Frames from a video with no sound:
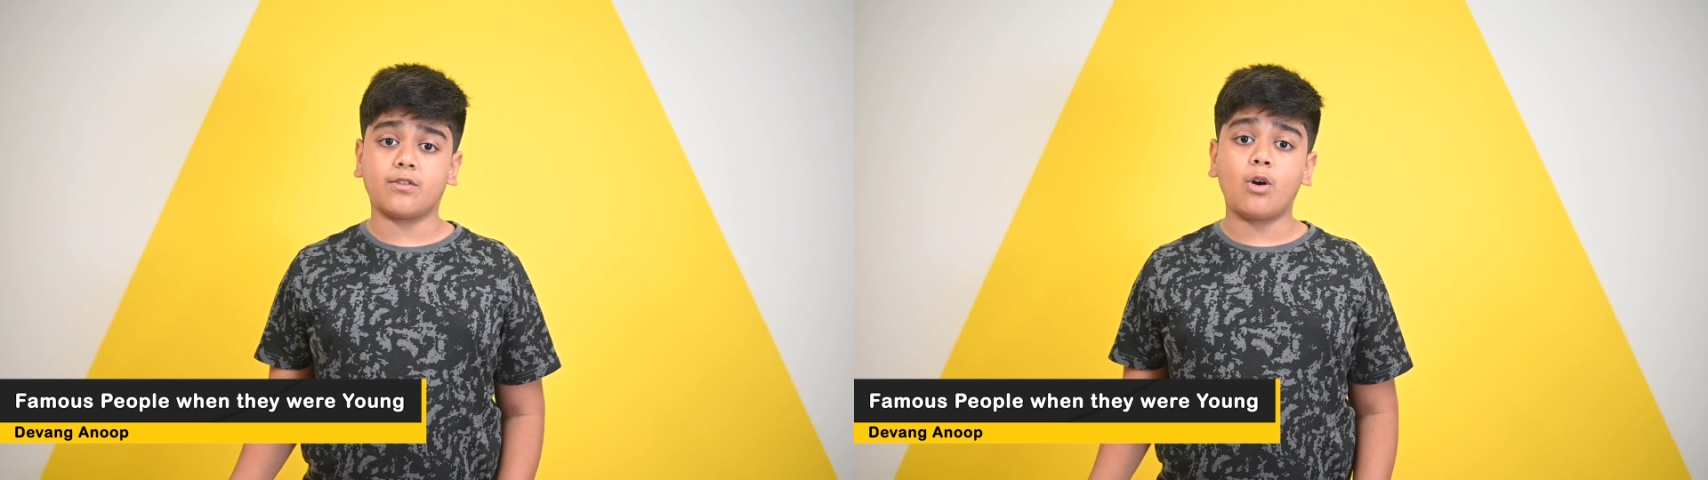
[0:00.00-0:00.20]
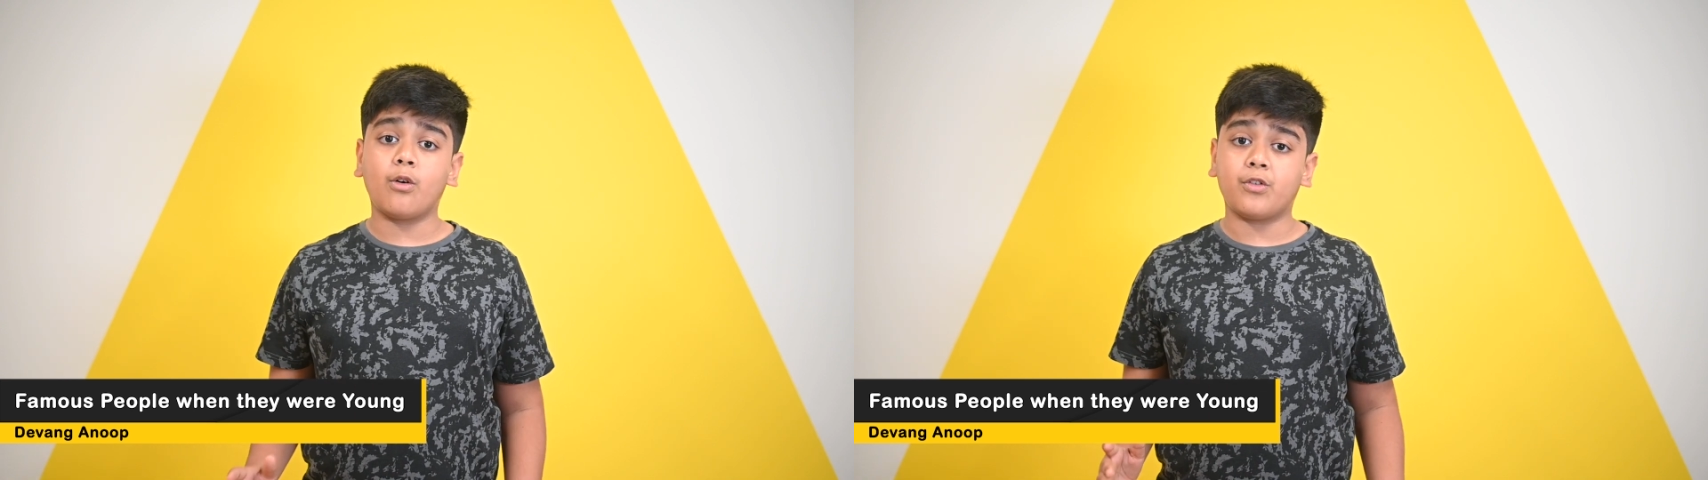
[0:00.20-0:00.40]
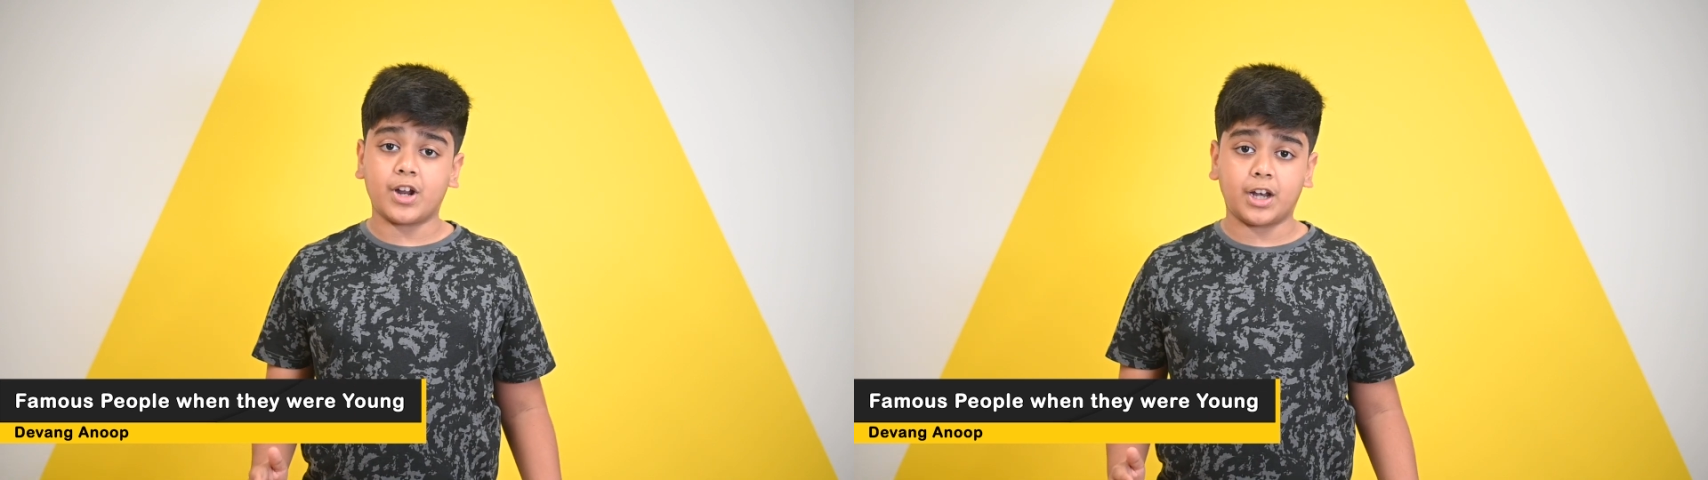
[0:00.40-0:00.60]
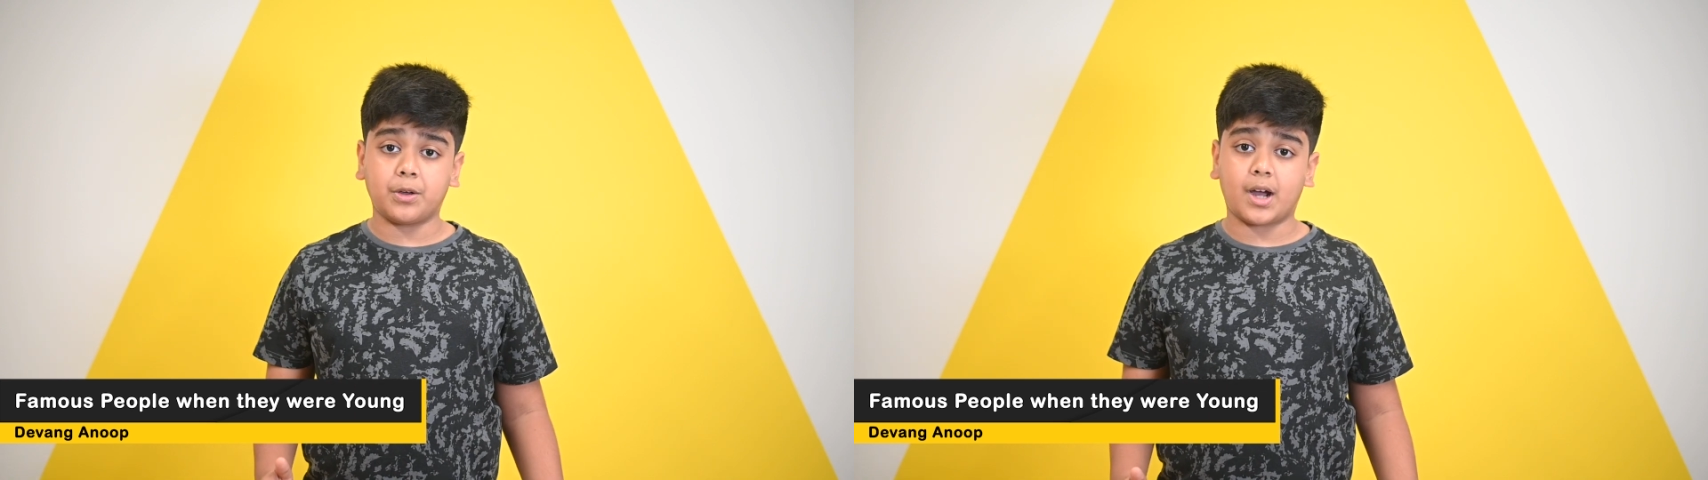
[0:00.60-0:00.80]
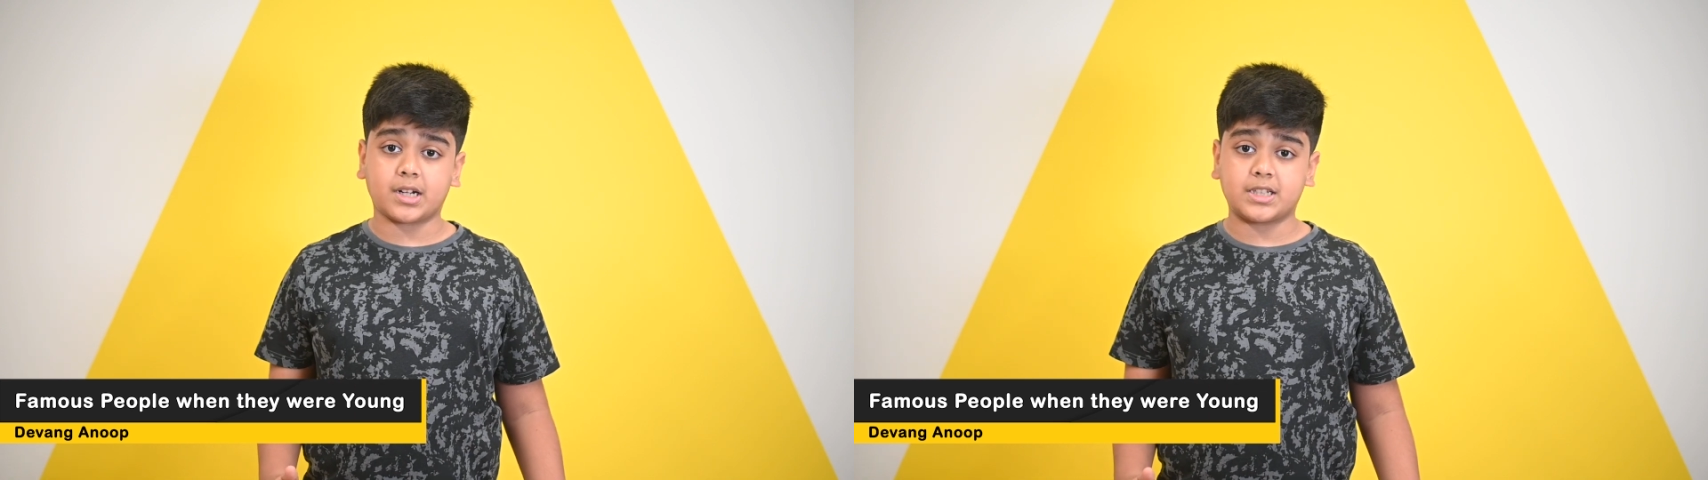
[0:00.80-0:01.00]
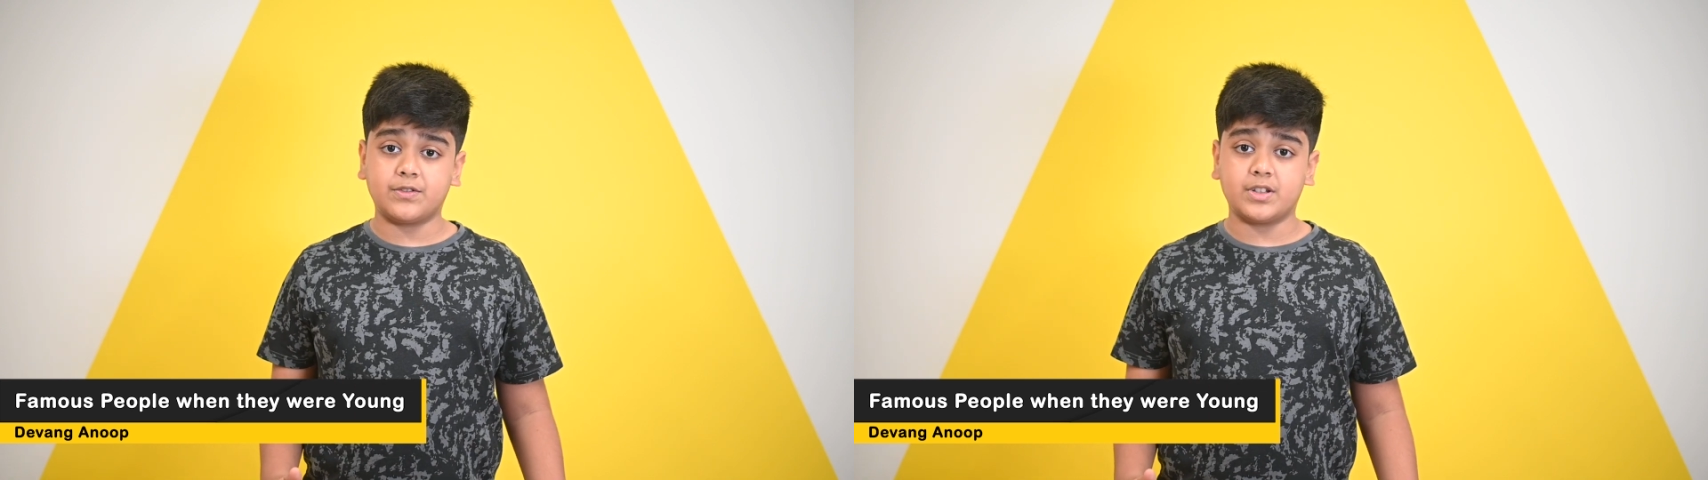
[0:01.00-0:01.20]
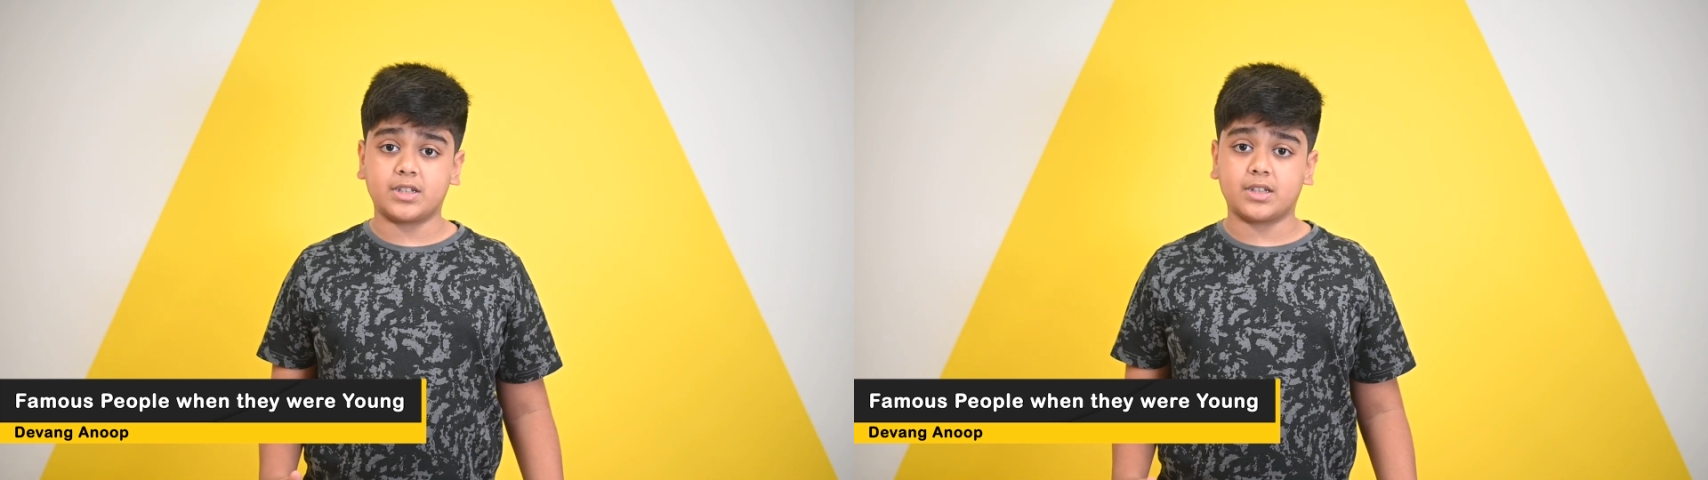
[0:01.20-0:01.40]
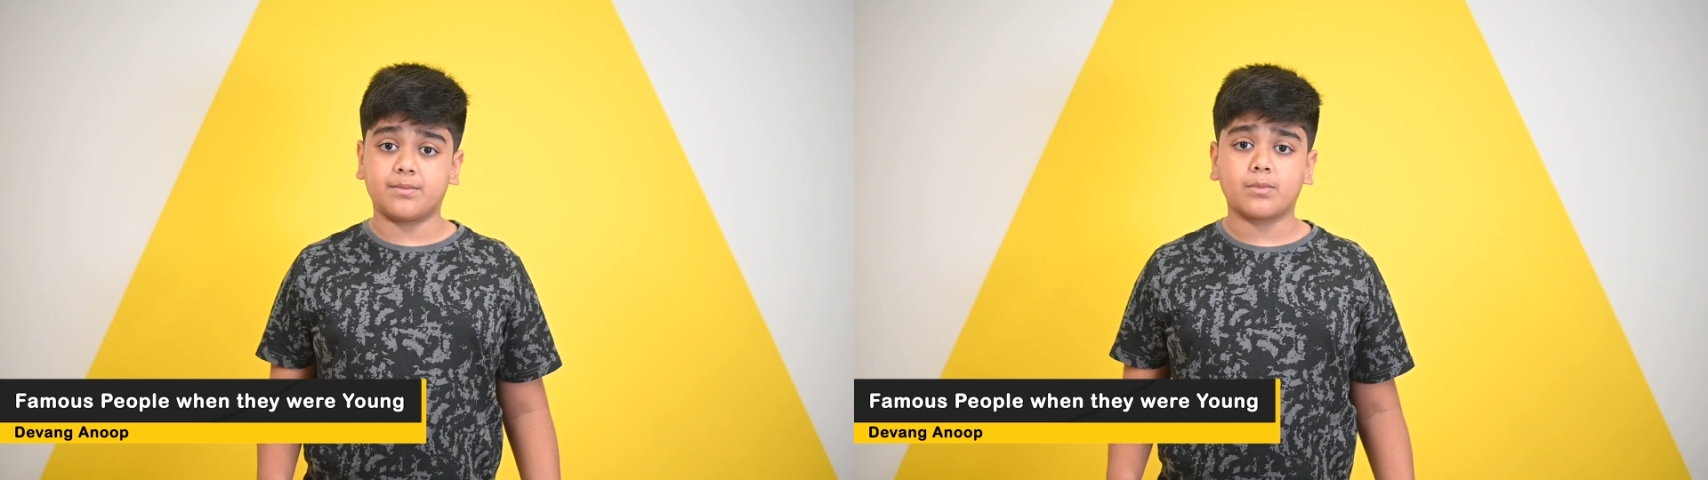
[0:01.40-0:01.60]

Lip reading: of radioactivity.